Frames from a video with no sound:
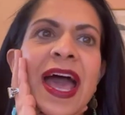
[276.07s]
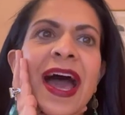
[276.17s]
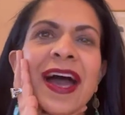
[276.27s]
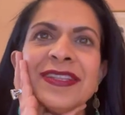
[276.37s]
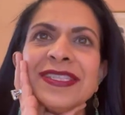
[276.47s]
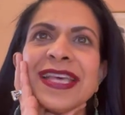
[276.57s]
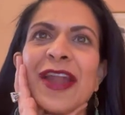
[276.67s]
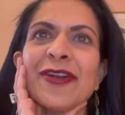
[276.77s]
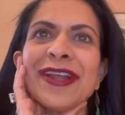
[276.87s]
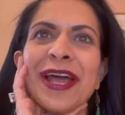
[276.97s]
On
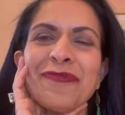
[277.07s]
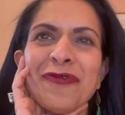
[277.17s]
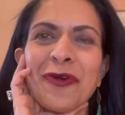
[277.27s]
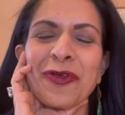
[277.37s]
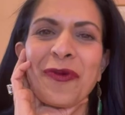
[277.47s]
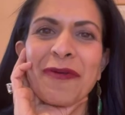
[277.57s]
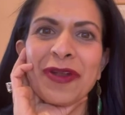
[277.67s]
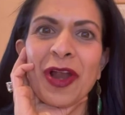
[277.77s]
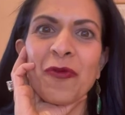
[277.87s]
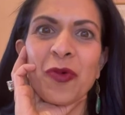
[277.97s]
Saturday night before the
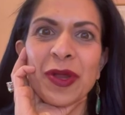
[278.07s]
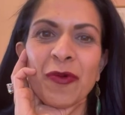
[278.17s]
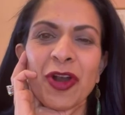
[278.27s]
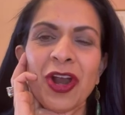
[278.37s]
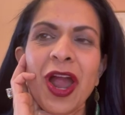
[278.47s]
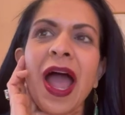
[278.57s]
webinar, we were